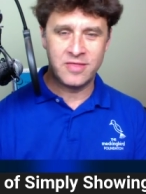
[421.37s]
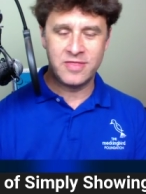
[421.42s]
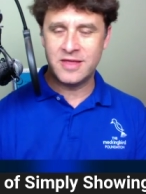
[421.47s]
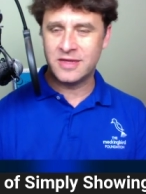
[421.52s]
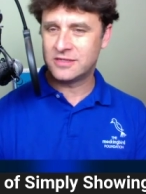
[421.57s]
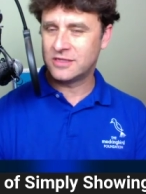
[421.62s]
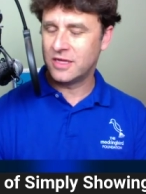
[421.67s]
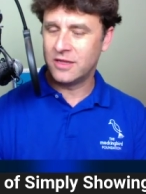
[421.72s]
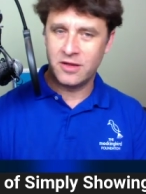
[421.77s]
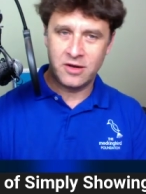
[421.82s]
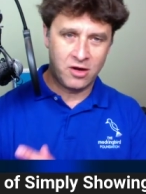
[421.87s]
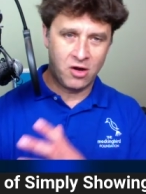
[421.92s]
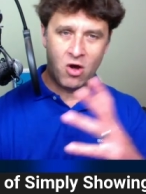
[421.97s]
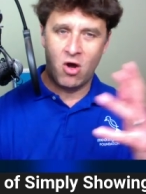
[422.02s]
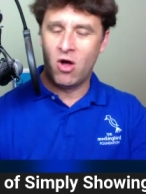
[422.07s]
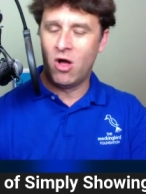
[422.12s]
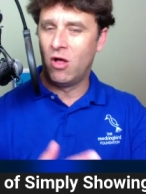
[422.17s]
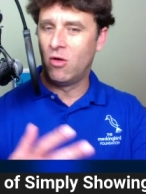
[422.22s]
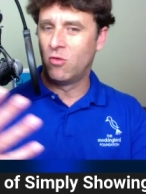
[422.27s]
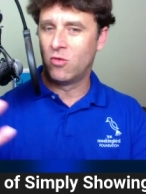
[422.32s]
and then this, and then it
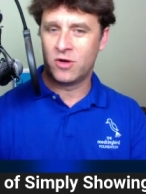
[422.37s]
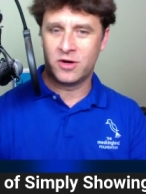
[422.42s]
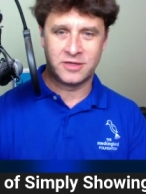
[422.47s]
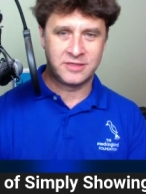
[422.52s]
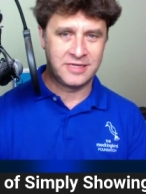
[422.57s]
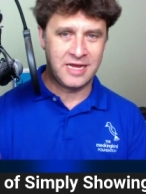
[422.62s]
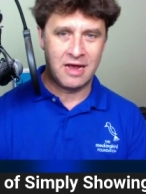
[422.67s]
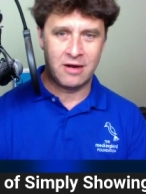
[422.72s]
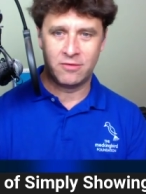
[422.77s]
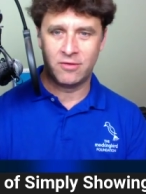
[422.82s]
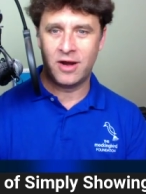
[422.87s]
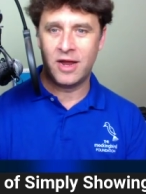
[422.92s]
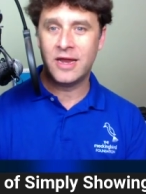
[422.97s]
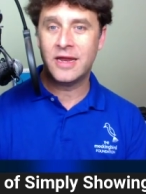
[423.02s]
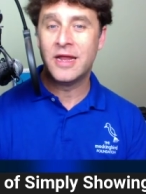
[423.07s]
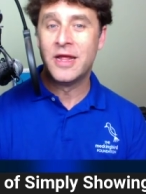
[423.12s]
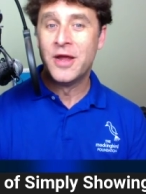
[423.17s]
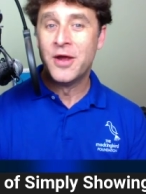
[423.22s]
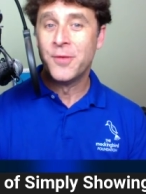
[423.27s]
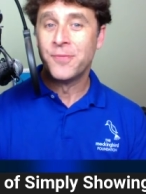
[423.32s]
all works out,
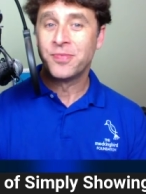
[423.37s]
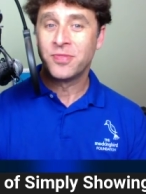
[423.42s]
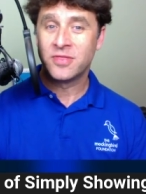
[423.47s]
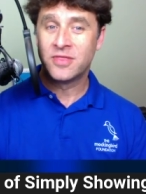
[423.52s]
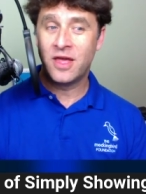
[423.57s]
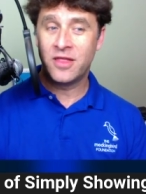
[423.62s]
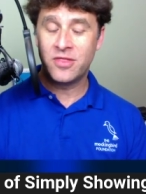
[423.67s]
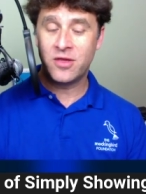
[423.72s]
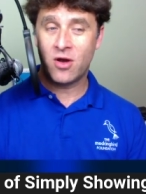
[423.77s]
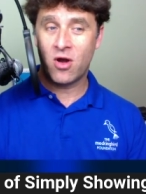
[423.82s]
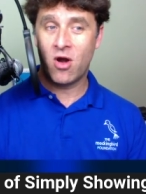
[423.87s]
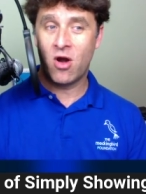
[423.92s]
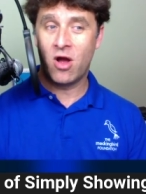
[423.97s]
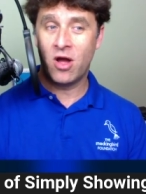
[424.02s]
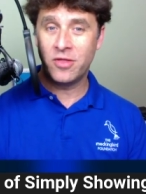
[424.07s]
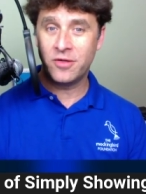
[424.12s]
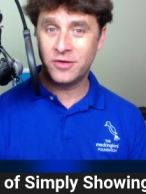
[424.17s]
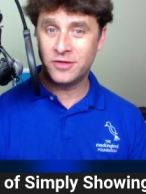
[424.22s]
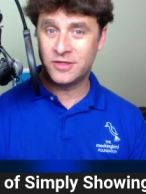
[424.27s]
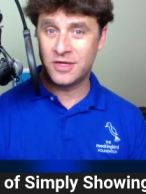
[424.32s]
right? Then there
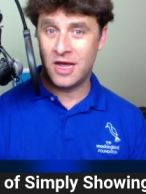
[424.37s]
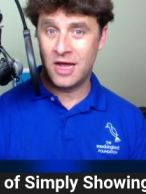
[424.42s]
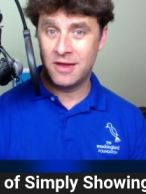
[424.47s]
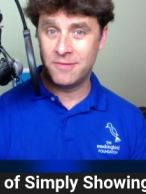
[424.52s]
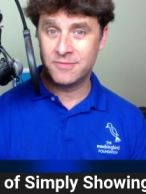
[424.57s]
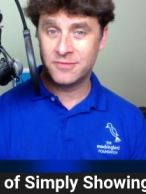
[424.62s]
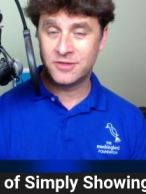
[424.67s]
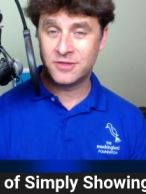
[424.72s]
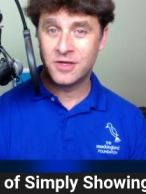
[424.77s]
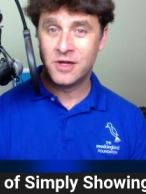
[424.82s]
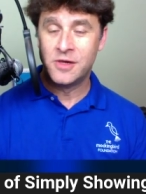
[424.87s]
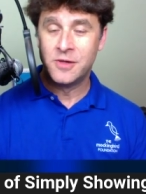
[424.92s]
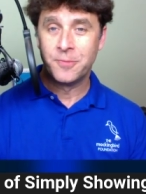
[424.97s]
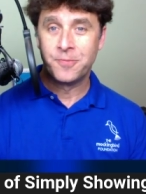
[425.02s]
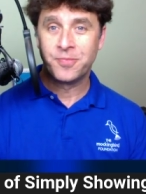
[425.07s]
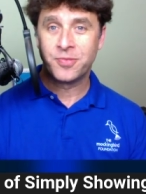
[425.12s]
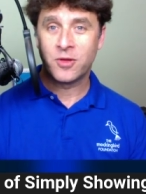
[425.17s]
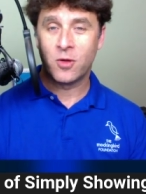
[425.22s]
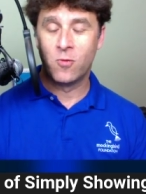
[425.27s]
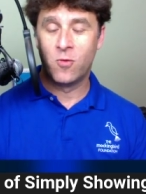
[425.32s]
are other times
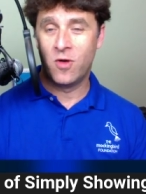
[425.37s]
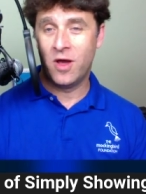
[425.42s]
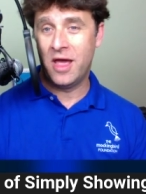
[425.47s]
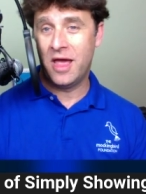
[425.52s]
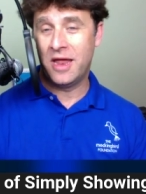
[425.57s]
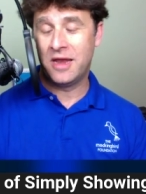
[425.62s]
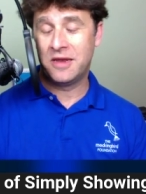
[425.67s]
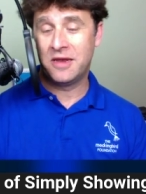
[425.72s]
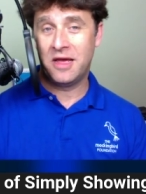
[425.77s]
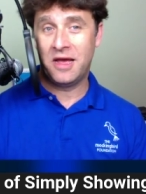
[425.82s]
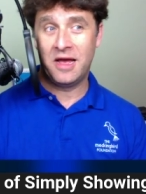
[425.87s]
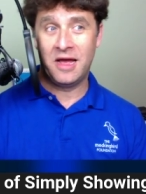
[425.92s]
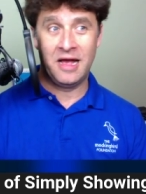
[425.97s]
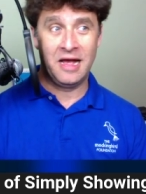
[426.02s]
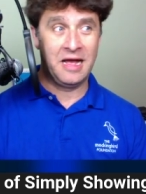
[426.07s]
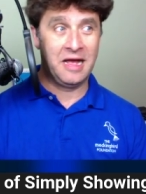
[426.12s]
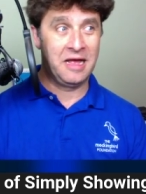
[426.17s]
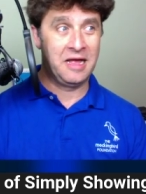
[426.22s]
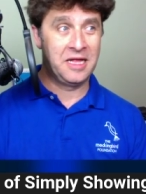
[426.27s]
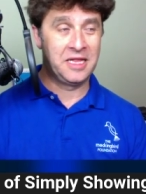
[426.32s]
when,
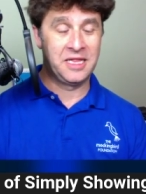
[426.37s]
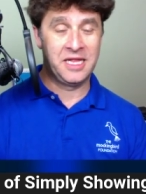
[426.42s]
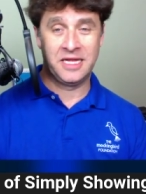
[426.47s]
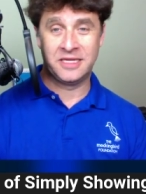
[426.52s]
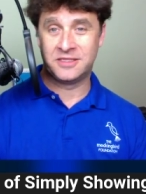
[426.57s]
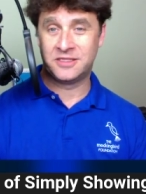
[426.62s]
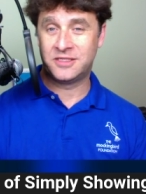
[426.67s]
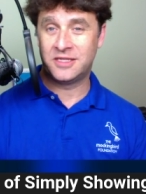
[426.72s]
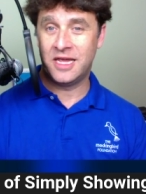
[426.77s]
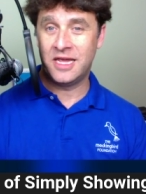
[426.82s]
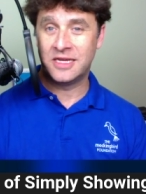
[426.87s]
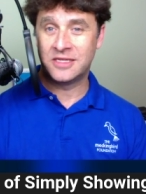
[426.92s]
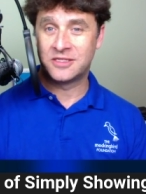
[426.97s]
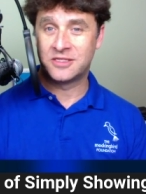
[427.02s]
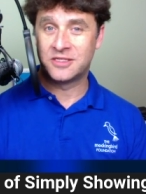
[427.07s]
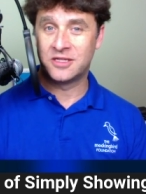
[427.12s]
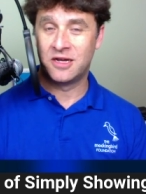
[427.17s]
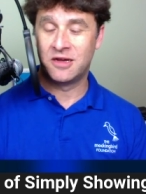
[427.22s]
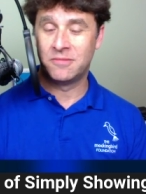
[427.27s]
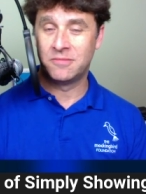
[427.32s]
uh, let's say,
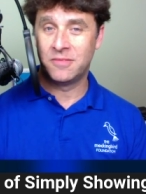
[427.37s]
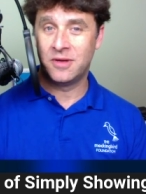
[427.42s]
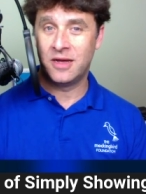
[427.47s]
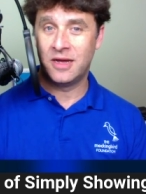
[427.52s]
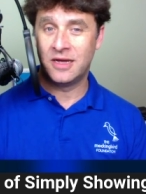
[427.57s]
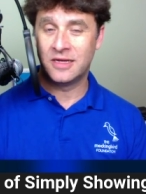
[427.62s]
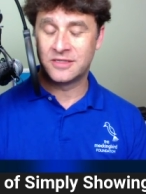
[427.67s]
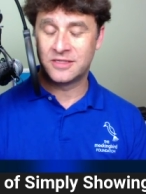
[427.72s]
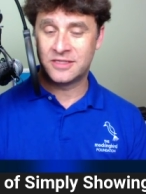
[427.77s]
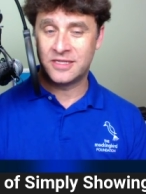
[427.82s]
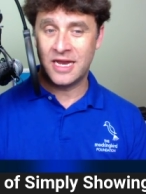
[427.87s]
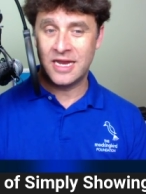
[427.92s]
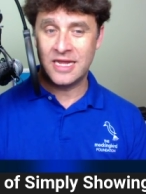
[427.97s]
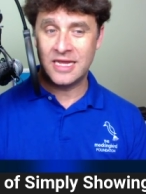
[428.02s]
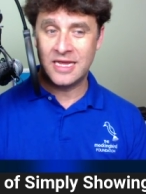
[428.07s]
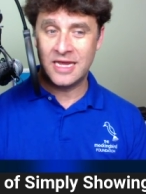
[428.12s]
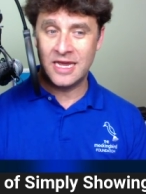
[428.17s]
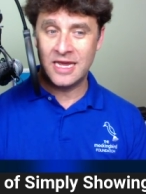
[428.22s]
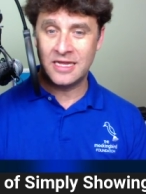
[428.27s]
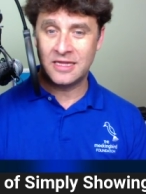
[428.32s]
some uh,
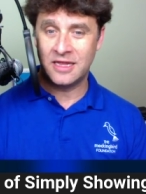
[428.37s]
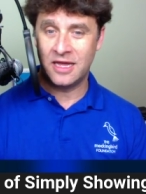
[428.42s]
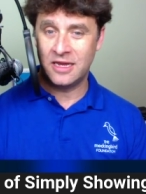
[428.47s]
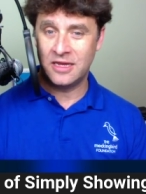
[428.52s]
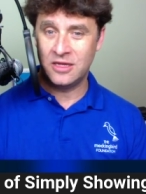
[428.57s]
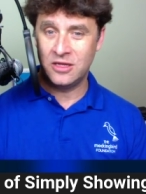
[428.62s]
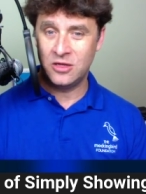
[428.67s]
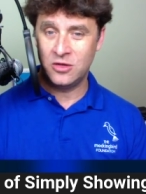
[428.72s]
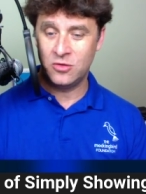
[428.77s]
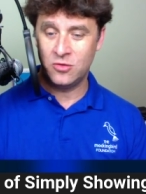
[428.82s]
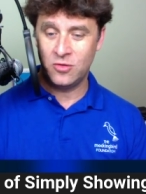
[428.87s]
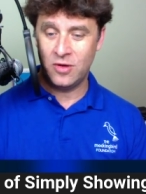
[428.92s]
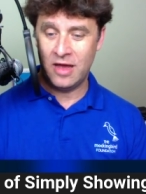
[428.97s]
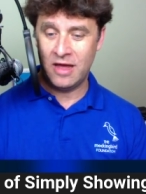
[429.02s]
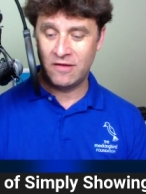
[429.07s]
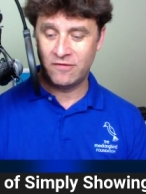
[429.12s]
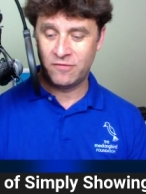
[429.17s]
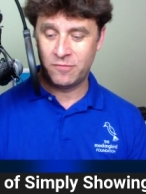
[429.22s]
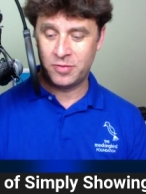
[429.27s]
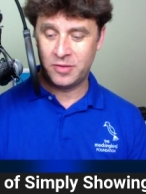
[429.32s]
steady gig that you
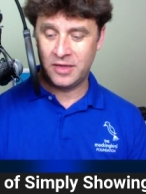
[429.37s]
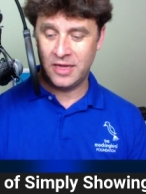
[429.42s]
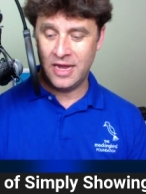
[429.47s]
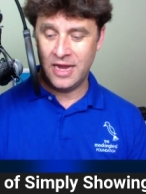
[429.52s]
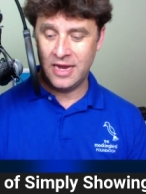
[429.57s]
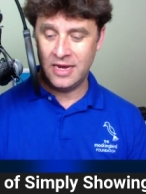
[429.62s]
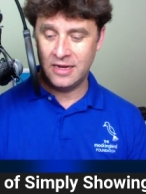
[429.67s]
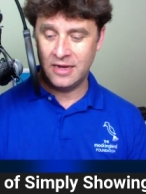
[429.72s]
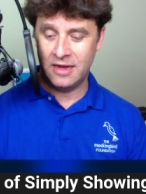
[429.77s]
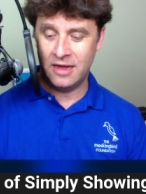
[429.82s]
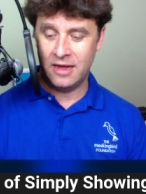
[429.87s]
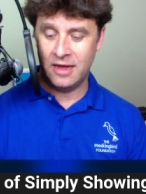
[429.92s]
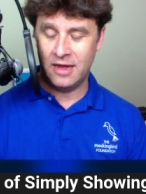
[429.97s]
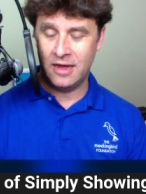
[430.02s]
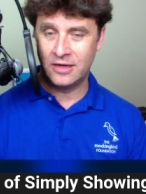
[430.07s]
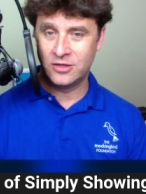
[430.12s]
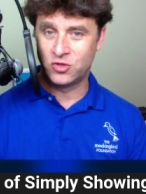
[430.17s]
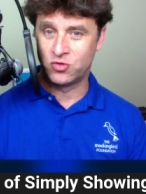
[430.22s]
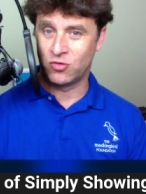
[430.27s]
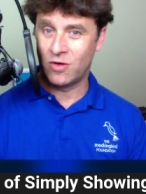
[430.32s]
have played
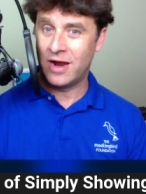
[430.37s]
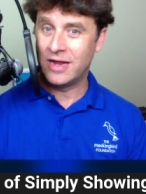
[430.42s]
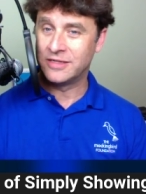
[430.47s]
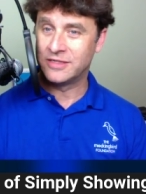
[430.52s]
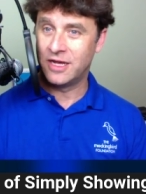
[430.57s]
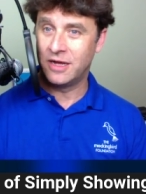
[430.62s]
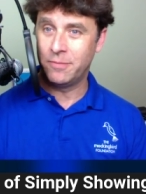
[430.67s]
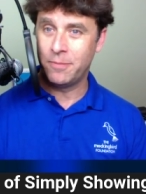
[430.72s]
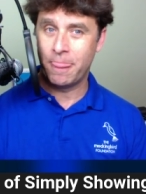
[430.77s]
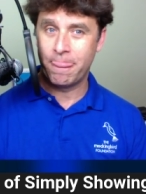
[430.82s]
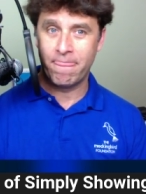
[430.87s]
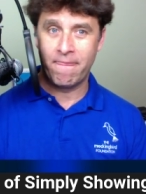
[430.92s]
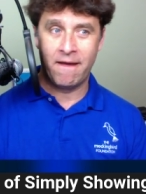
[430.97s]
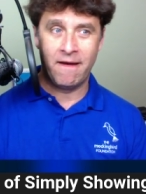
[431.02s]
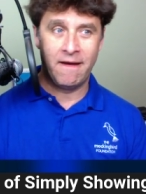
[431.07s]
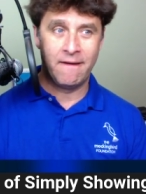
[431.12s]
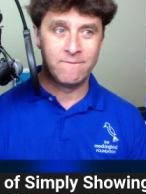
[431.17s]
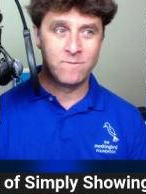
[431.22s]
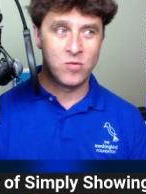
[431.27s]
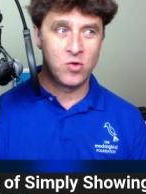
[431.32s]
uh, dries up
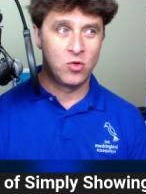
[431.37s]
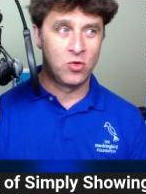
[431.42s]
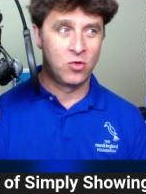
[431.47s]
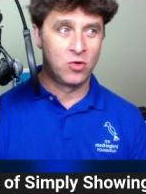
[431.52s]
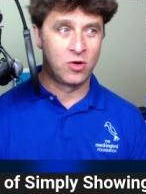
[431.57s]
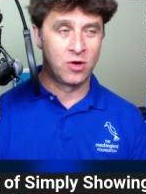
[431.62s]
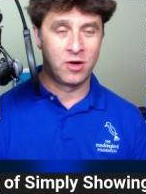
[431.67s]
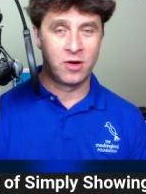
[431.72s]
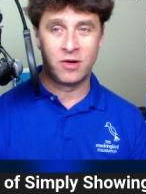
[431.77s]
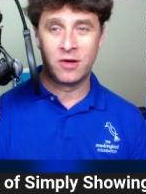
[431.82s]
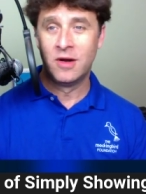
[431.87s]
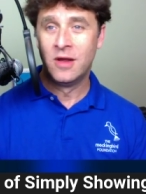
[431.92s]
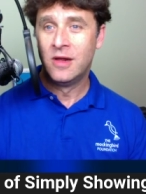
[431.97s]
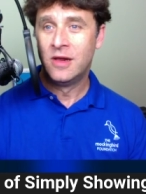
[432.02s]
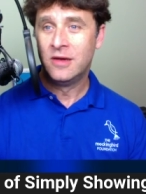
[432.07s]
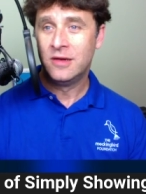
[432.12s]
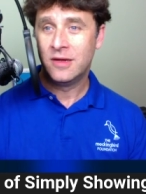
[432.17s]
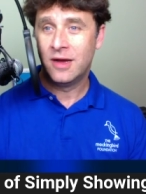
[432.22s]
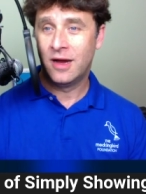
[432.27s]
um, or